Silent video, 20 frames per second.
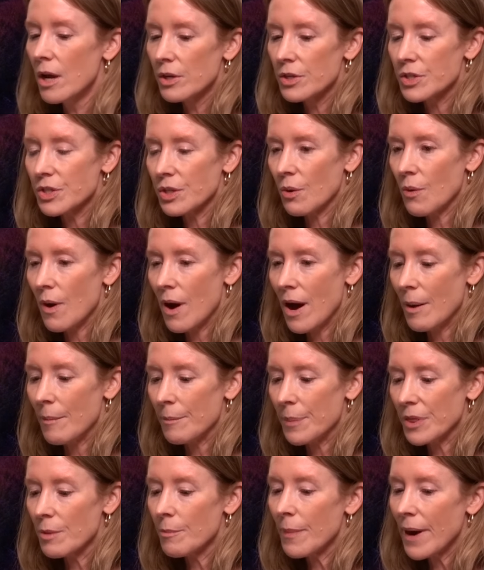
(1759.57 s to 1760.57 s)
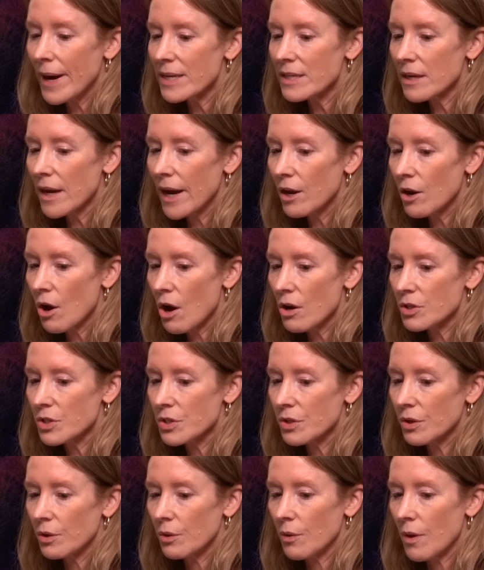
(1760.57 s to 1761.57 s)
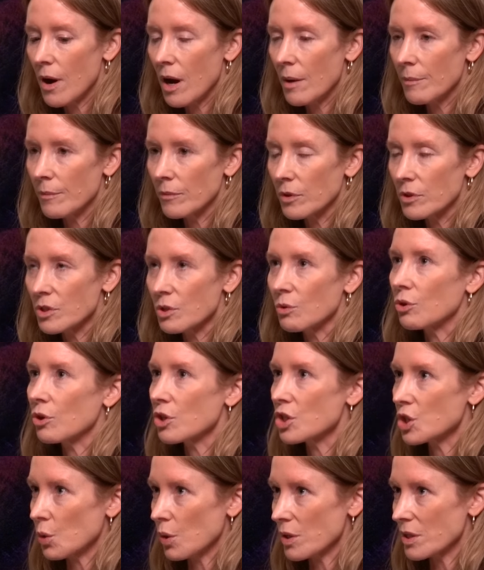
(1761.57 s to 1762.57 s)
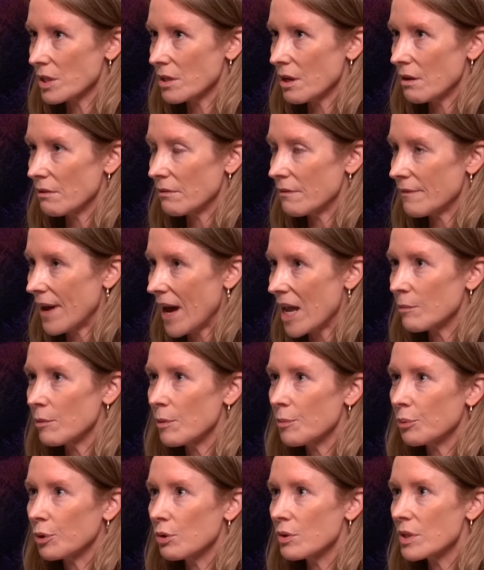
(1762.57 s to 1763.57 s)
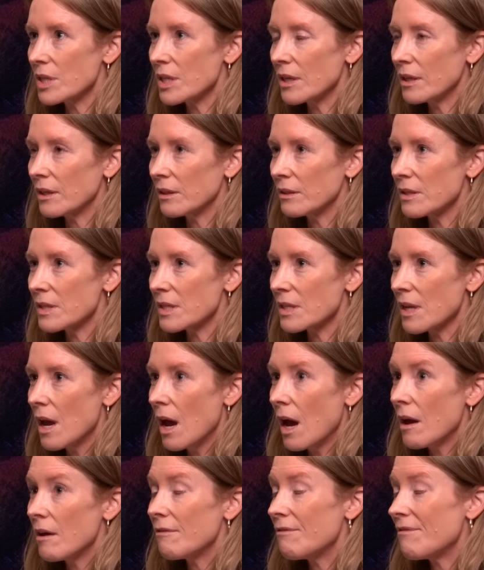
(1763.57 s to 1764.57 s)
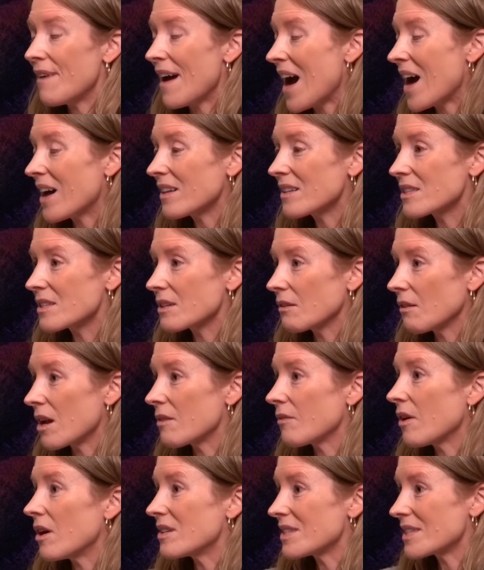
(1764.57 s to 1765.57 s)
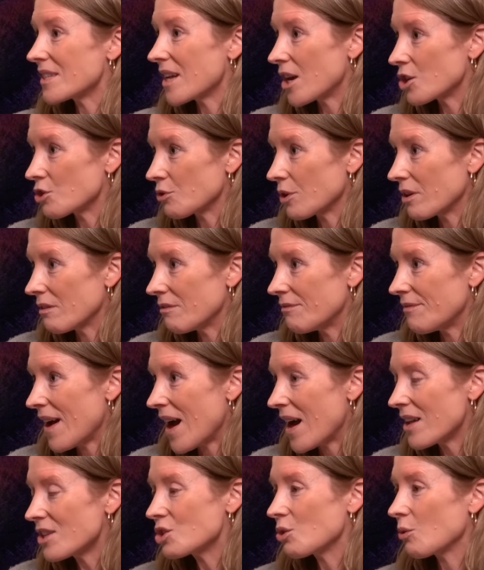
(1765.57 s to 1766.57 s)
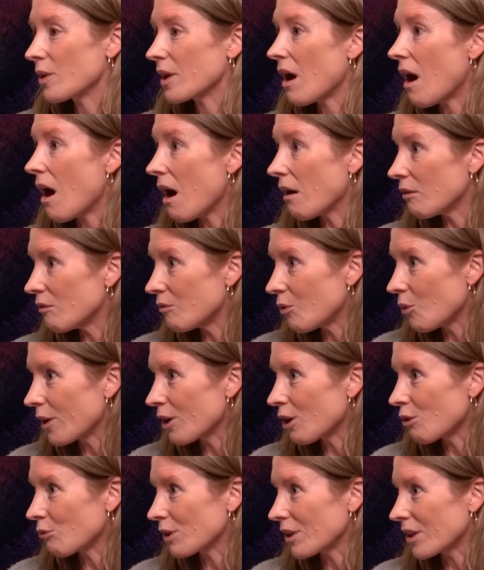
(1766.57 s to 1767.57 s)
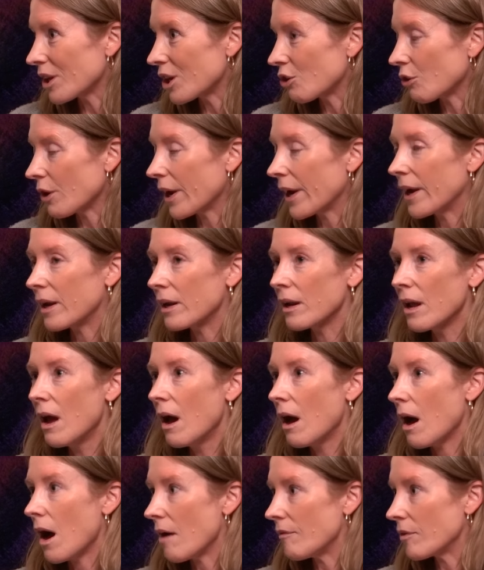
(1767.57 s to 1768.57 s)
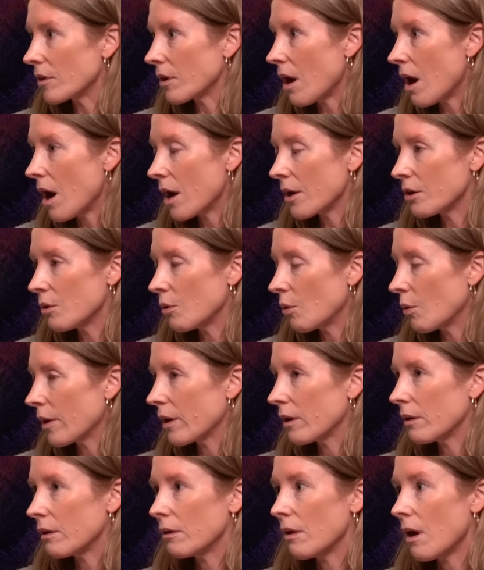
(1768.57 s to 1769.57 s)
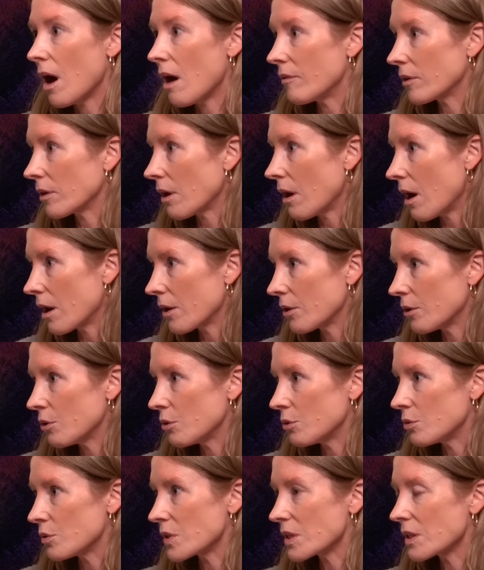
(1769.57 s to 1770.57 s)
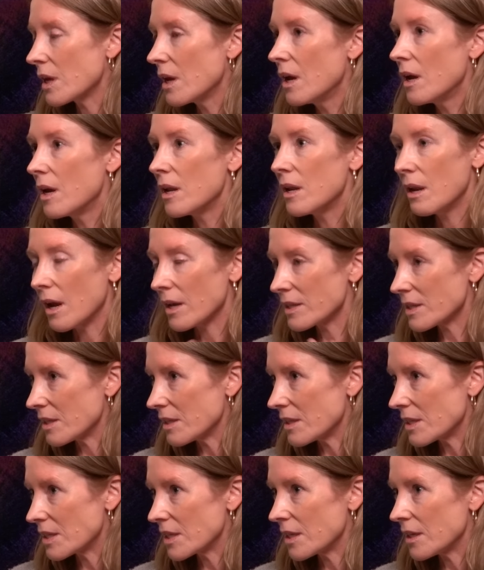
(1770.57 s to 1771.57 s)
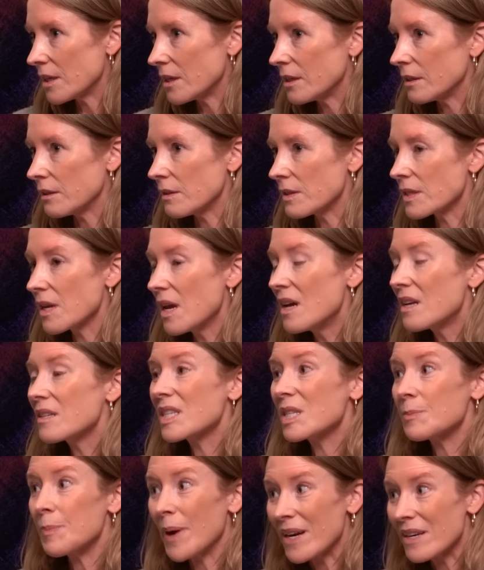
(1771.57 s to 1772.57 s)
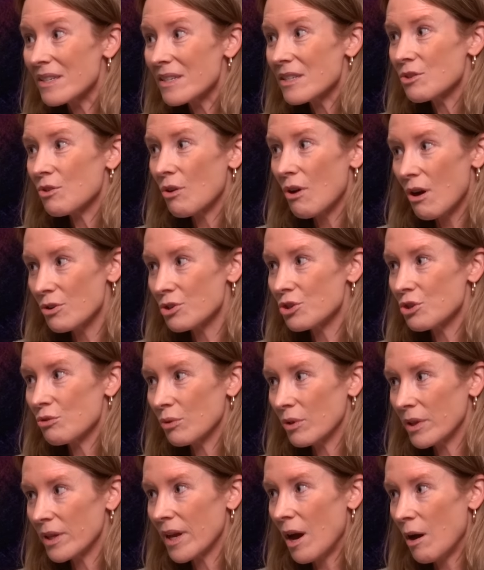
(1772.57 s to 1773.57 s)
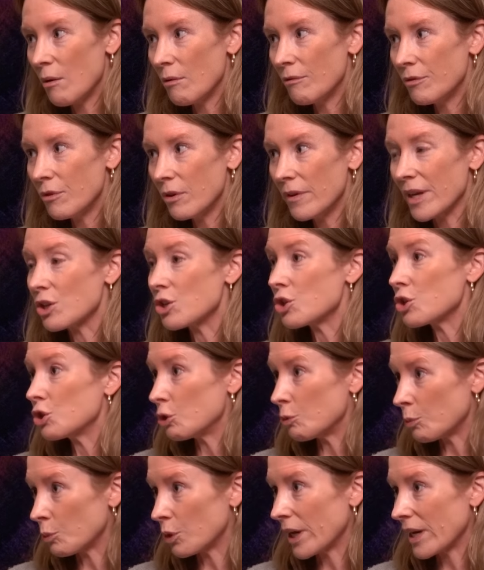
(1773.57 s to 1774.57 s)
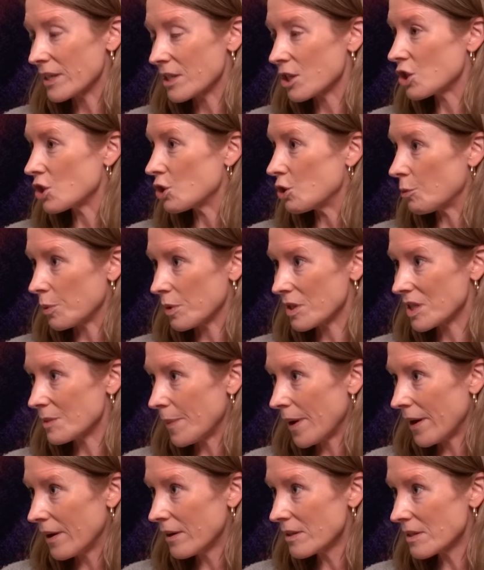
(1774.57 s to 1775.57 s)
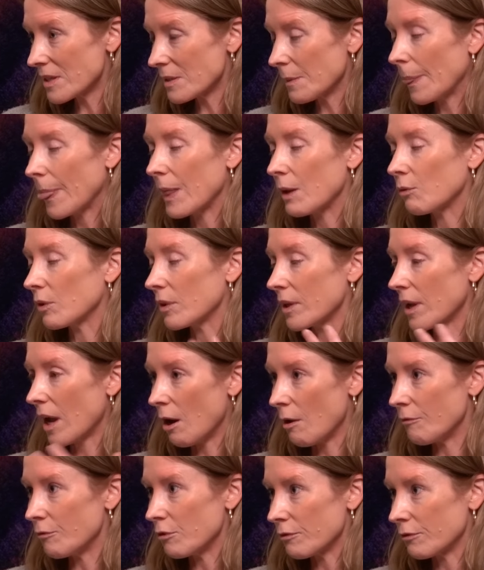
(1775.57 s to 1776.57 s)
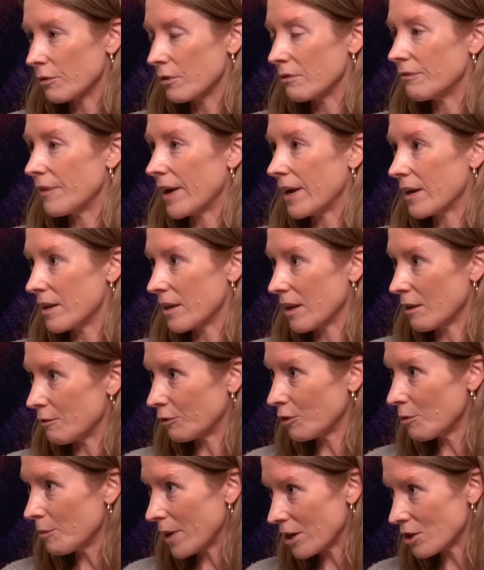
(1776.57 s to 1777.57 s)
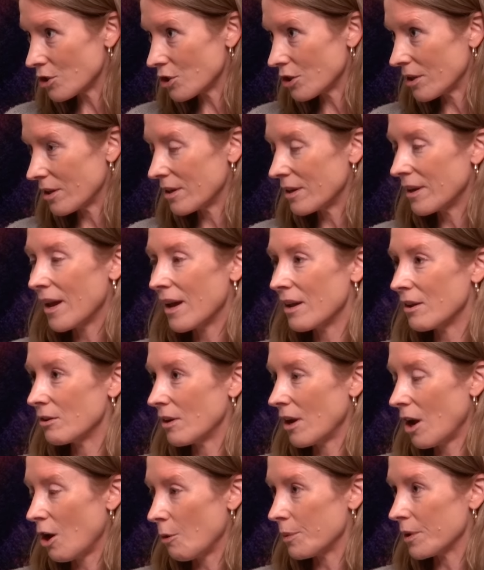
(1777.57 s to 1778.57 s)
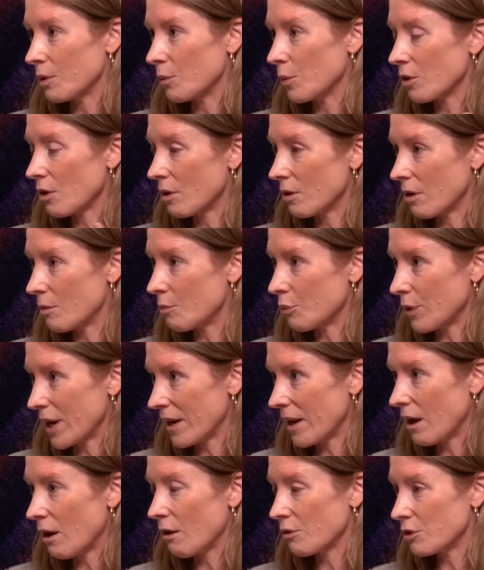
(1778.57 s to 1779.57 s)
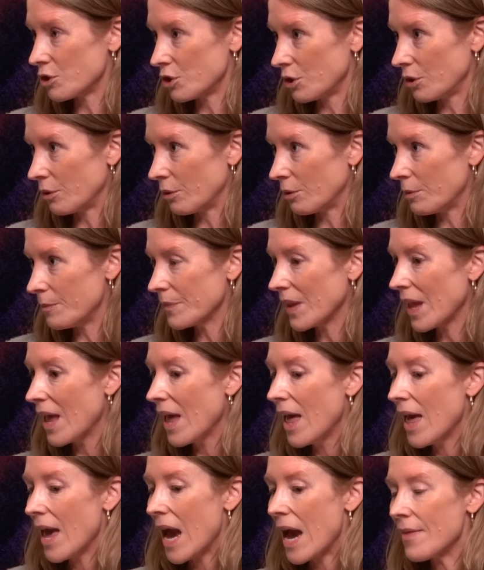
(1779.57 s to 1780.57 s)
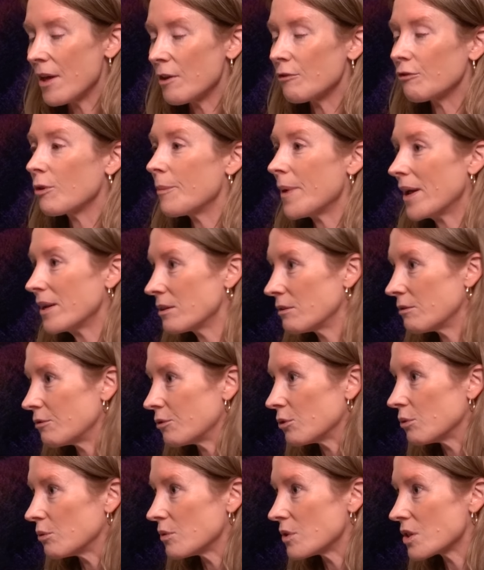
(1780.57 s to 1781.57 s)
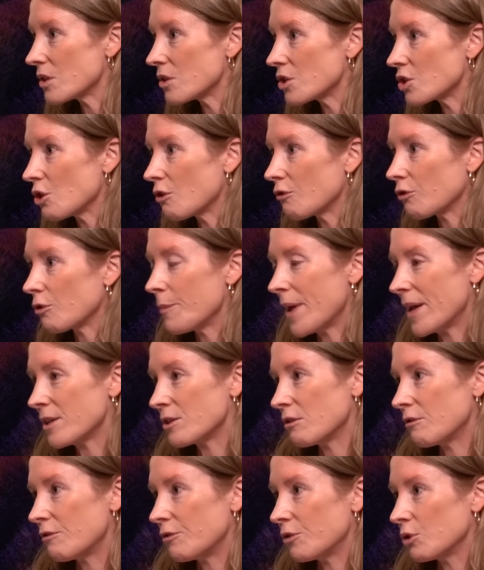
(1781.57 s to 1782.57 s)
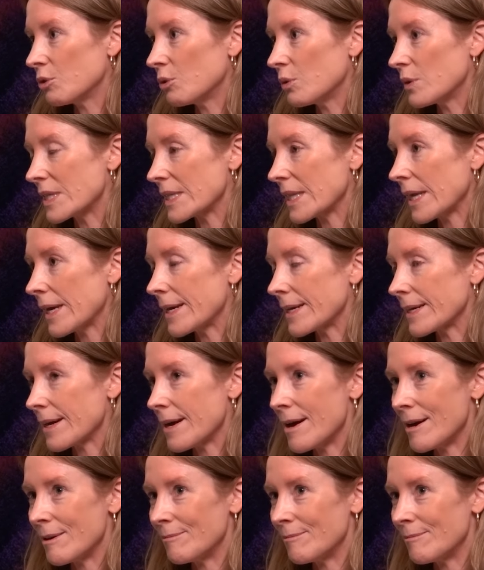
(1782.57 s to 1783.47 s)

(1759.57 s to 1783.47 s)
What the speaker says: So, but the Mind Diet also, so good good sources of animal proteins, fats, a lot of unsaturated fats. So like olive oil, really great, avocado oil, avocados, nuts and seeds. Spices are also really helpful. Like turmeric is a super spice, really helpful for fighting inflammation and helping with our brain health too. And then fermented foods. So fermented foods like,